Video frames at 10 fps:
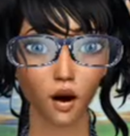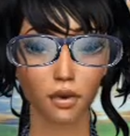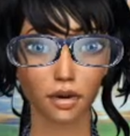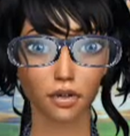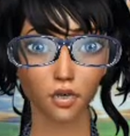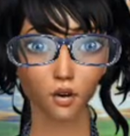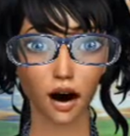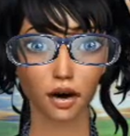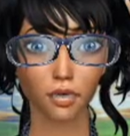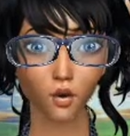Welcome to
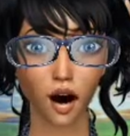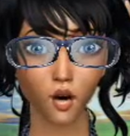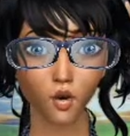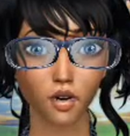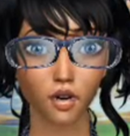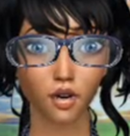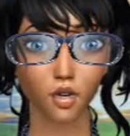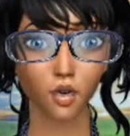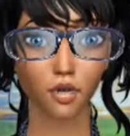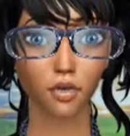your video article
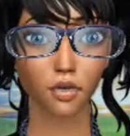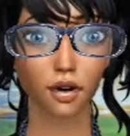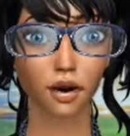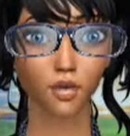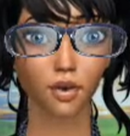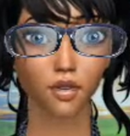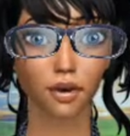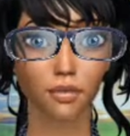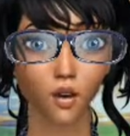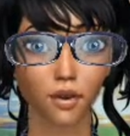news by
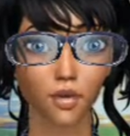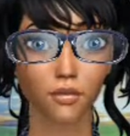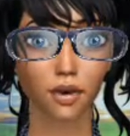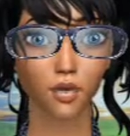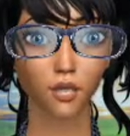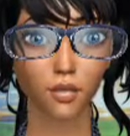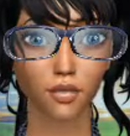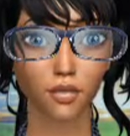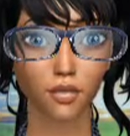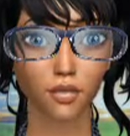Digital Mind Food.
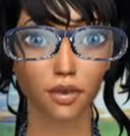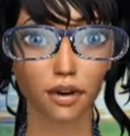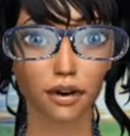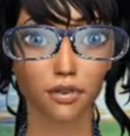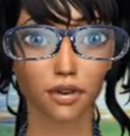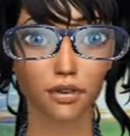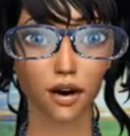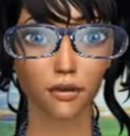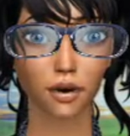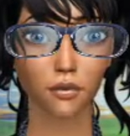This
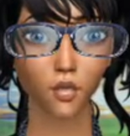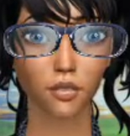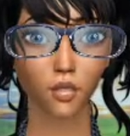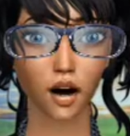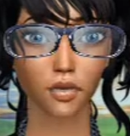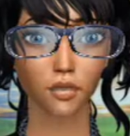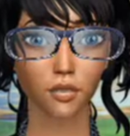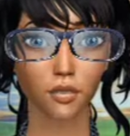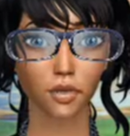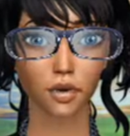article covers the
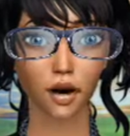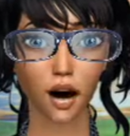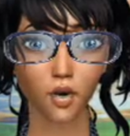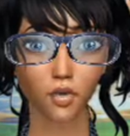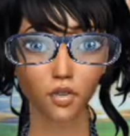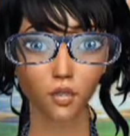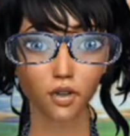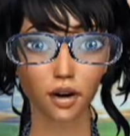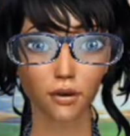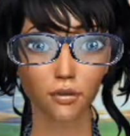topic, how to
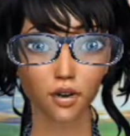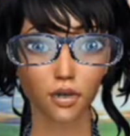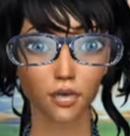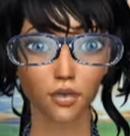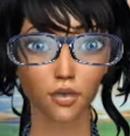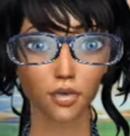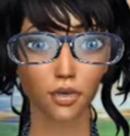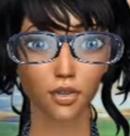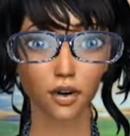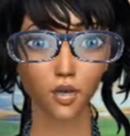get good ABS,
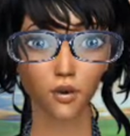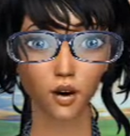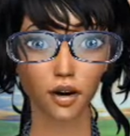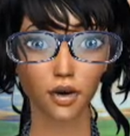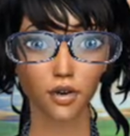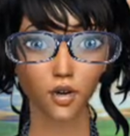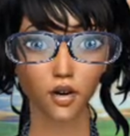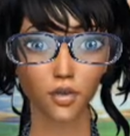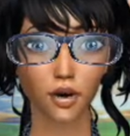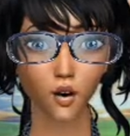stomach
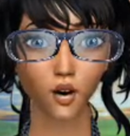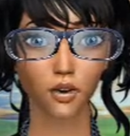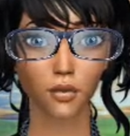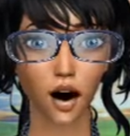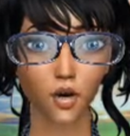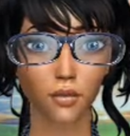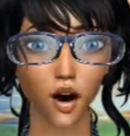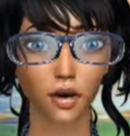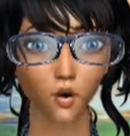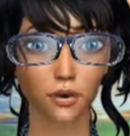exercises to work off
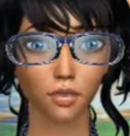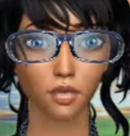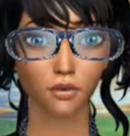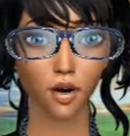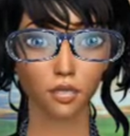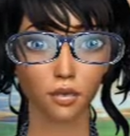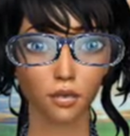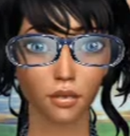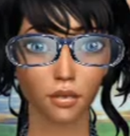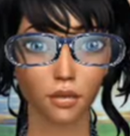those love handles.